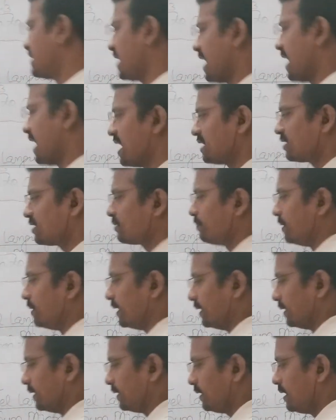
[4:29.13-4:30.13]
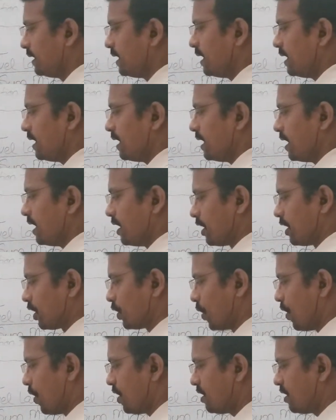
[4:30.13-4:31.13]
has been
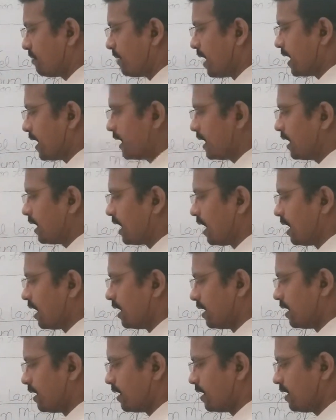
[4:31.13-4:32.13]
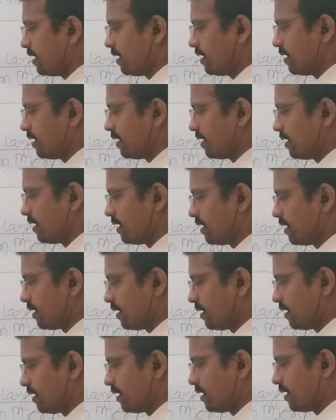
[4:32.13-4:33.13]
called by a
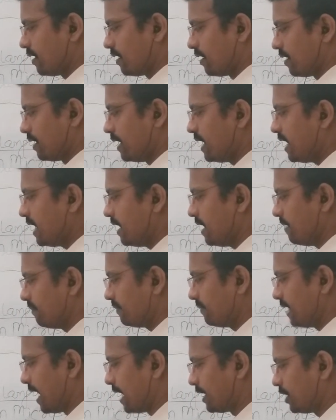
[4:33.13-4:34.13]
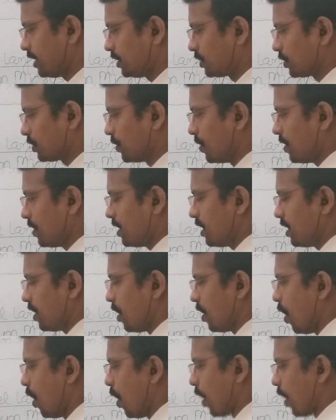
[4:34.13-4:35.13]
name that is called
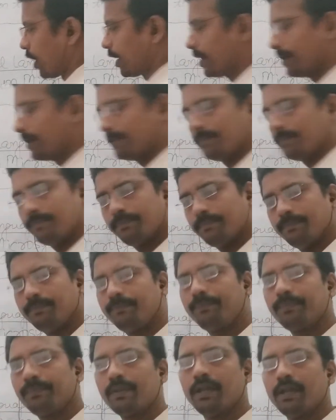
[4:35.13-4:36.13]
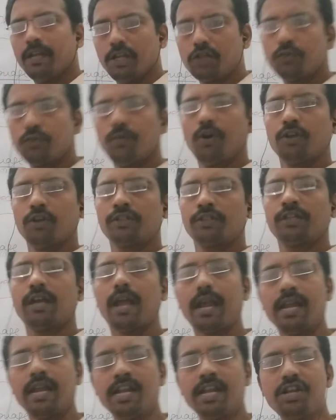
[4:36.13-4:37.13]
awk. It was
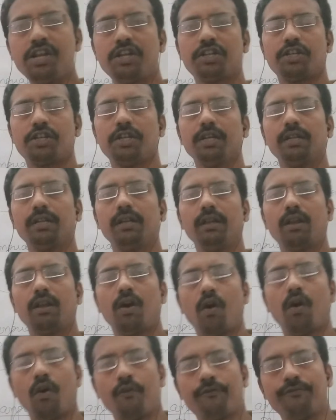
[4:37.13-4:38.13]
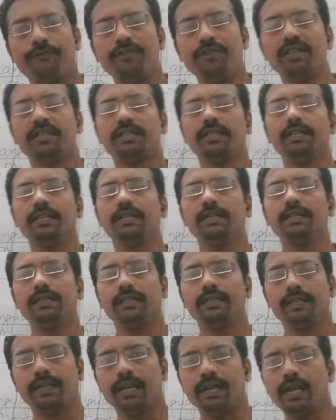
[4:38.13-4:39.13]
the initial
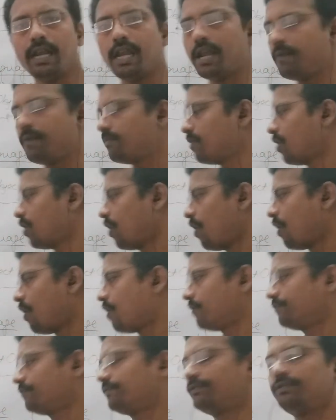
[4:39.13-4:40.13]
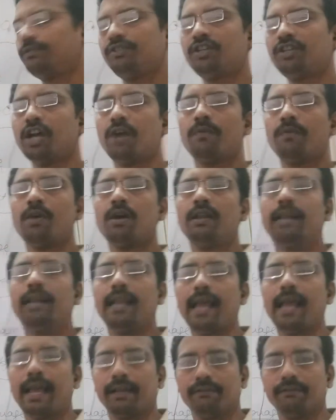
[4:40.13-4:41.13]
official name of Java
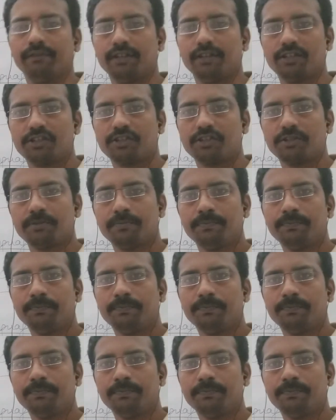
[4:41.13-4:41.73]
language.